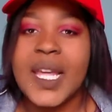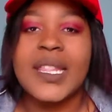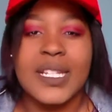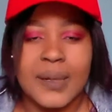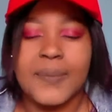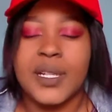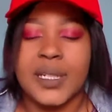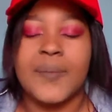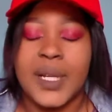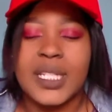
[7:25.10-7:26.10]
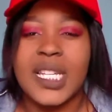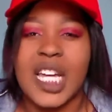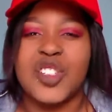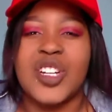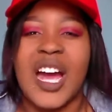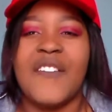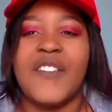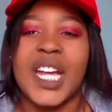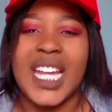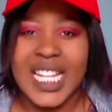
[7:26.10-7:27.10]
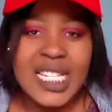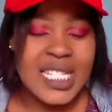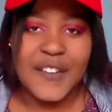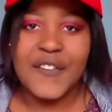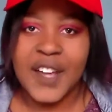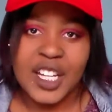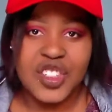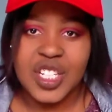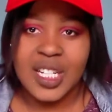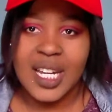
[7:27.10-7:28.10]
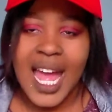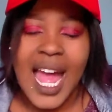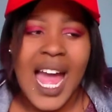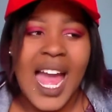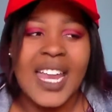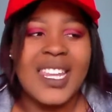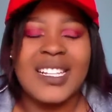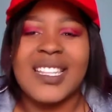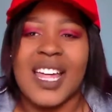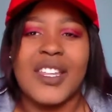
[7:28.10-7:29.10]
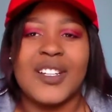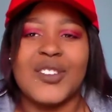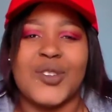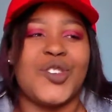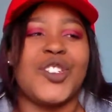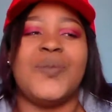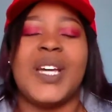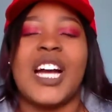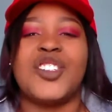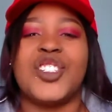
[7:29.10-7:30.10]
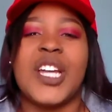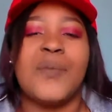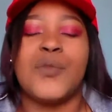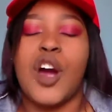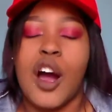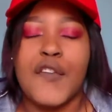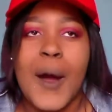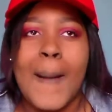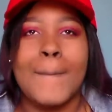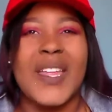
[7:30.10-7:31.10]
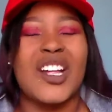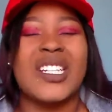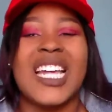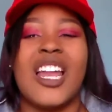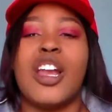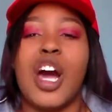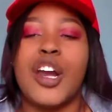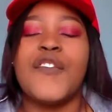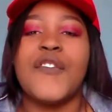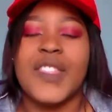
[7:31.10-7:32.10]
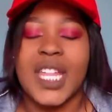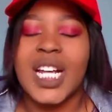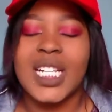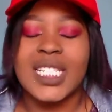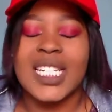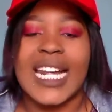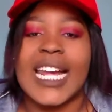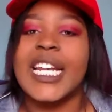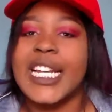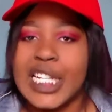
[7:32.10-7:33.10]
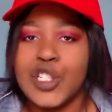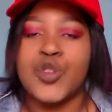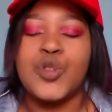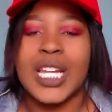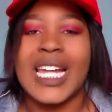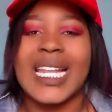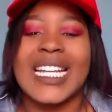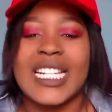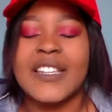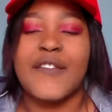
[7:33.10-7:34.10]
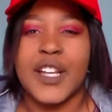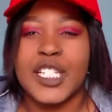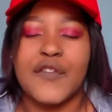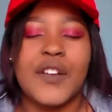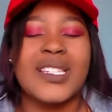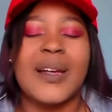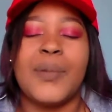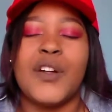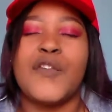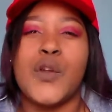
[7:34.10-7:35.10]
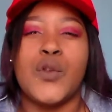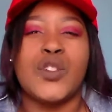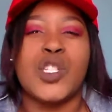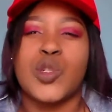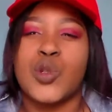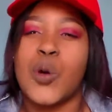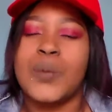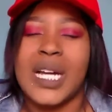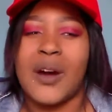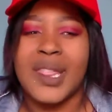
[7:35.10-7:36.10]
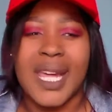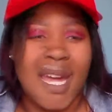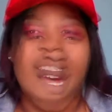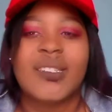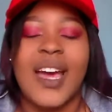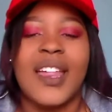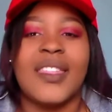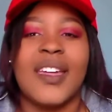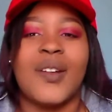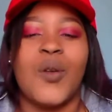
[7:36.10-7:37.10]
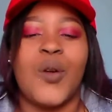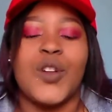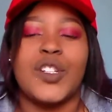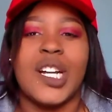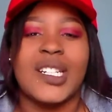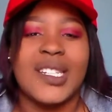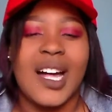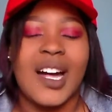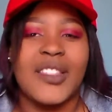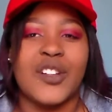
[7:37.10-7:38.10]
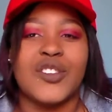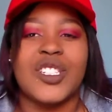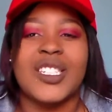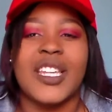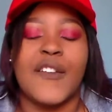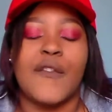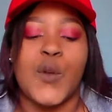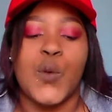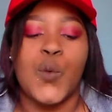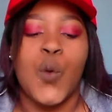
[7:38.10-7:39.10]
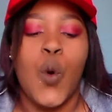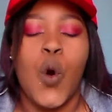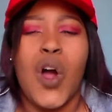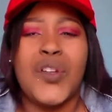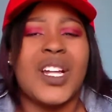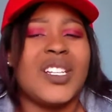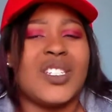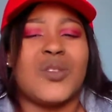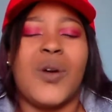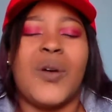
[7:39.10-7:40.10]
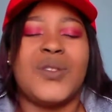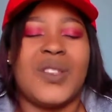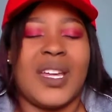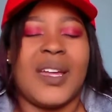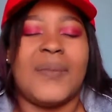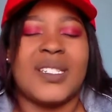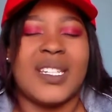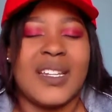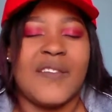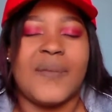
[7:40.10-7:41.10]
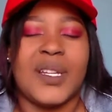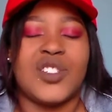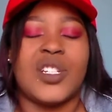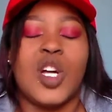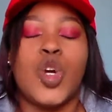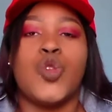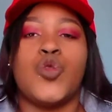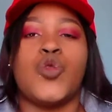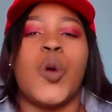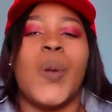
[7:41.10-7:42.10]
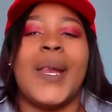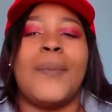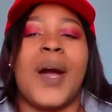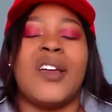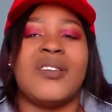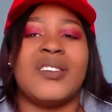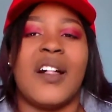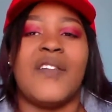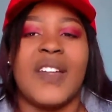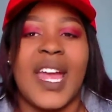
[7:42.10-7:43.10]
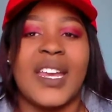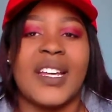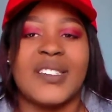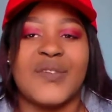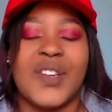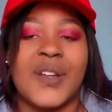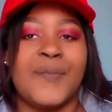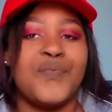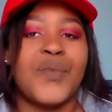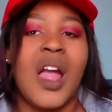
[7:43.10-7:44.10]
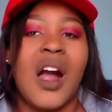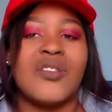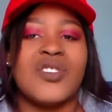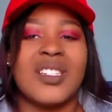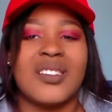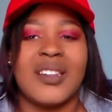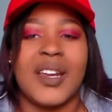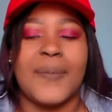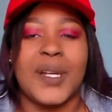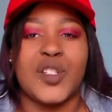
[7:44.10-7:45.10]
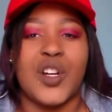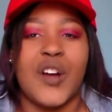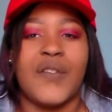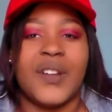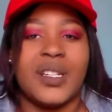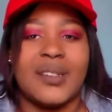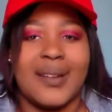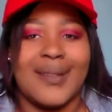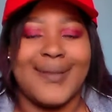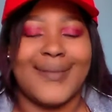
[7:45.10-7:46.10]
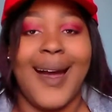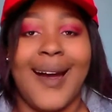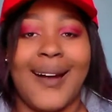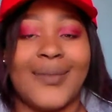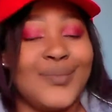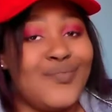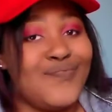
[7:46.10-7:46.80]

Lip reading: there's a possibility that you have a yeast infection. And there's nothing you should be ashamed of, because a lot of things can lead you to getting yeast infection. For example, if you used soap down there, and then, or your doctor, they'll just give you, or you can just go to the chemist, as I've mentioned, to go and buy yourself Aqueous Cream. I'll just insert a picture of it. Yeah,